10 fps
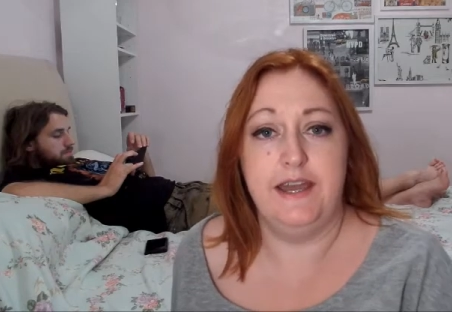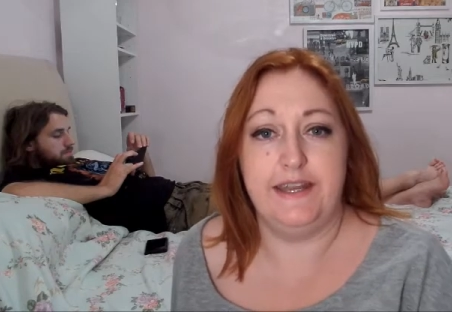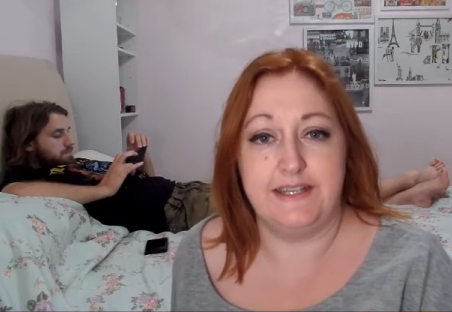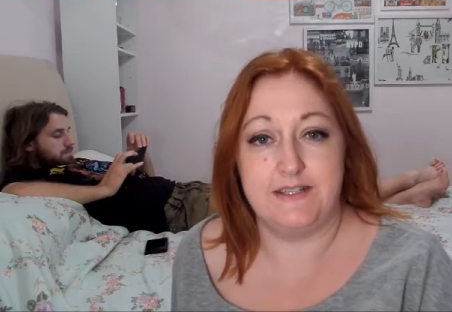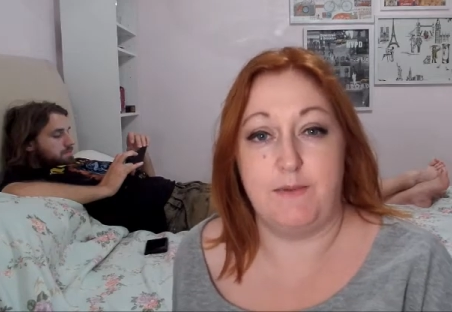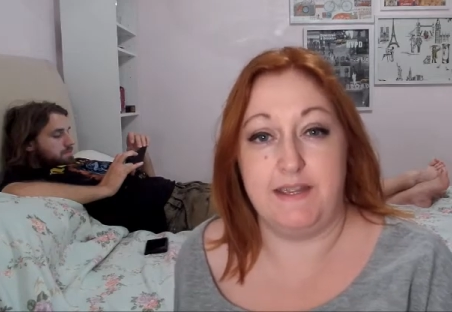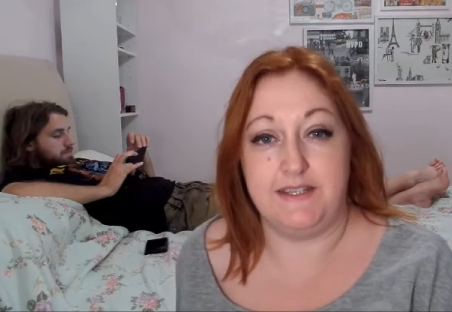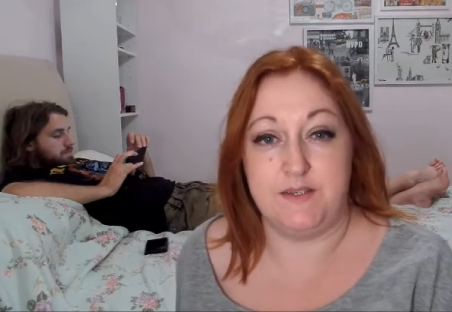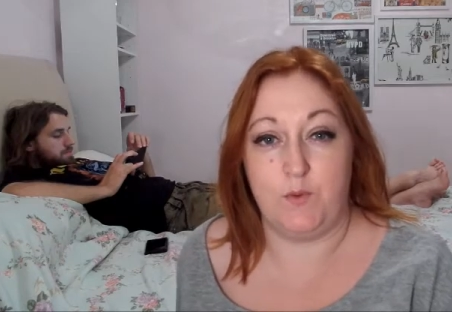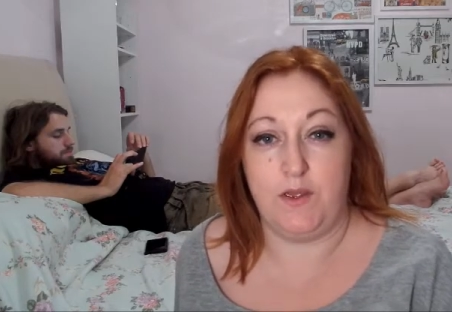Speaker 1: and
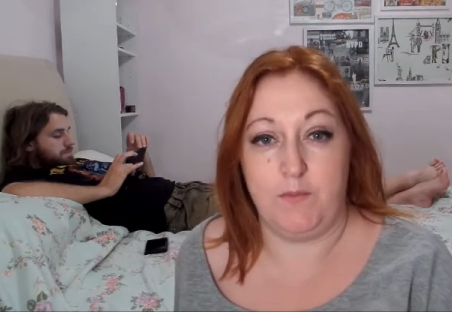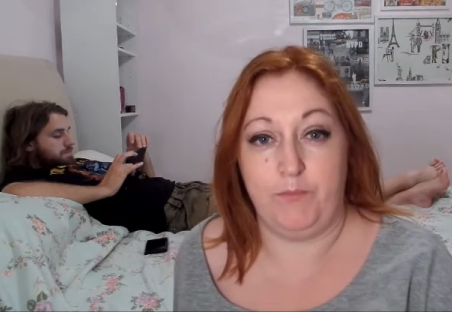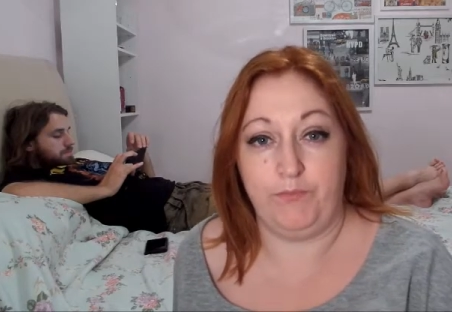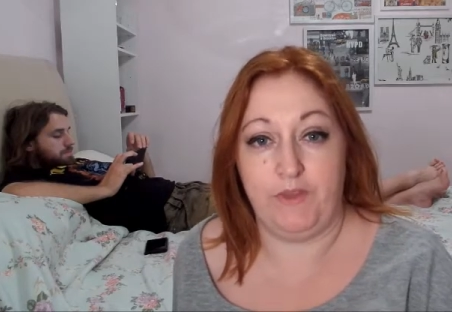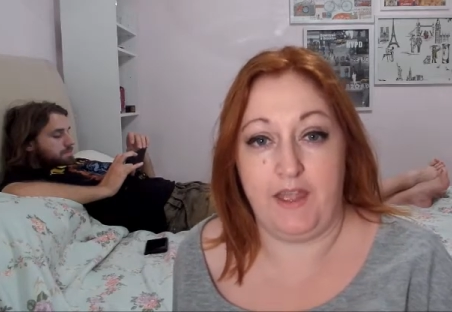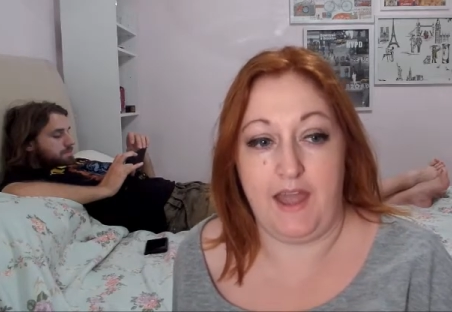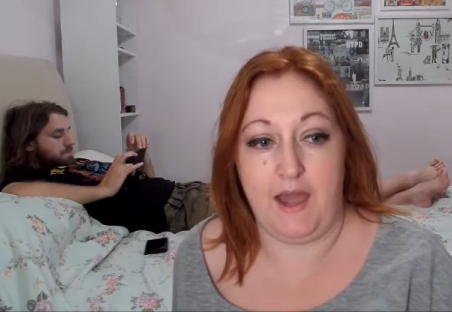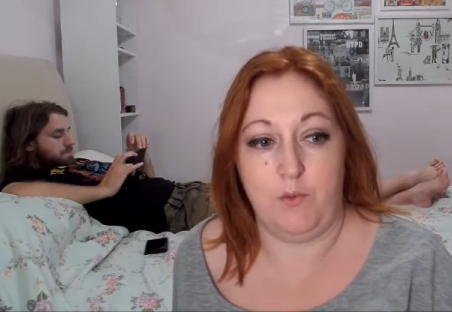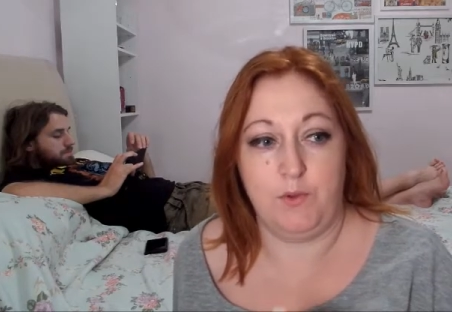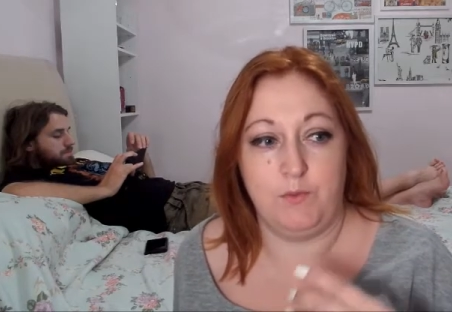explained to him
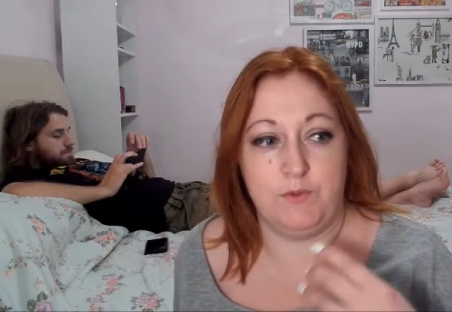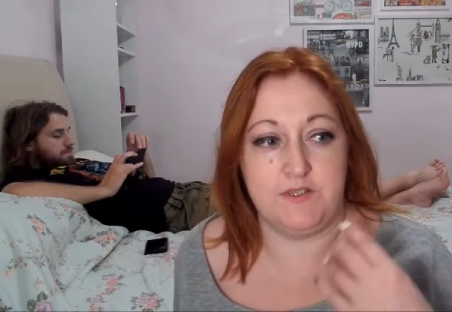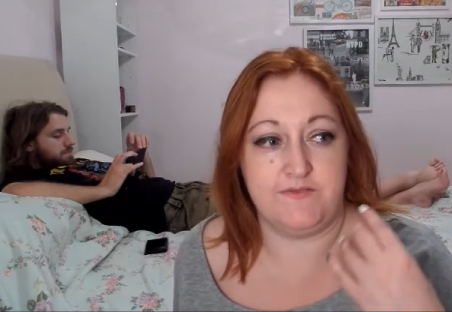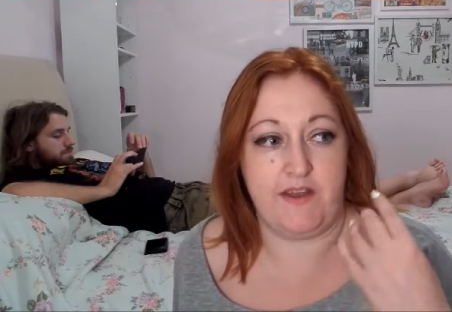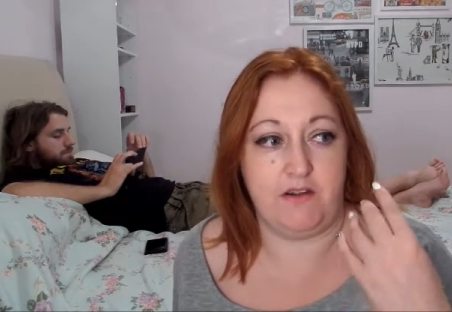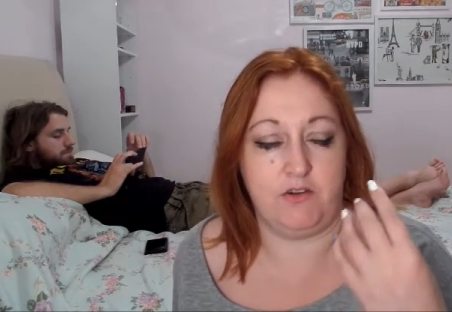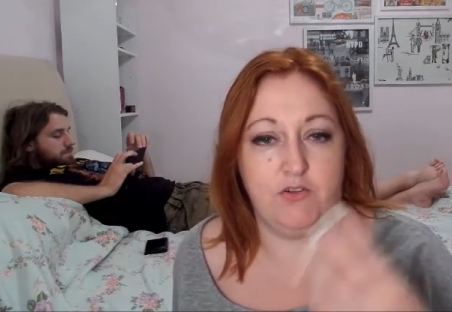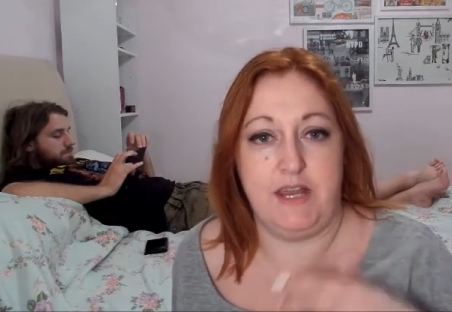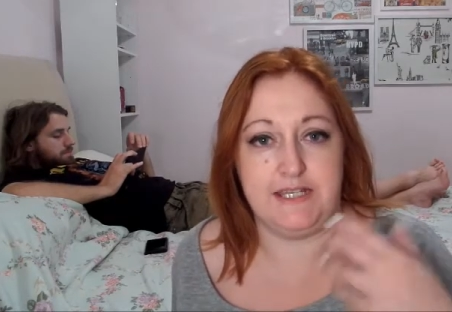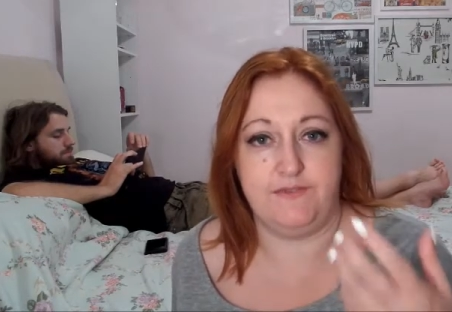how it was very
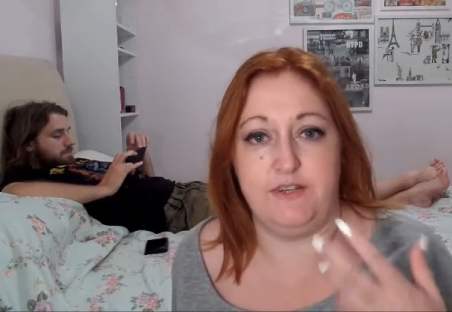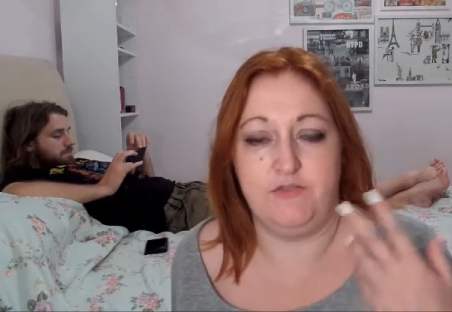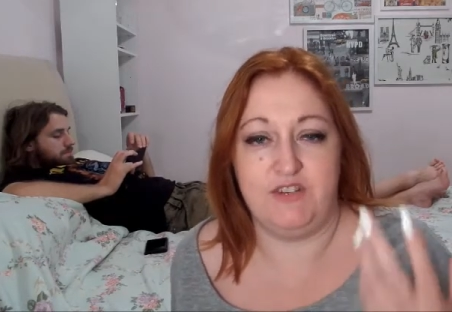creatively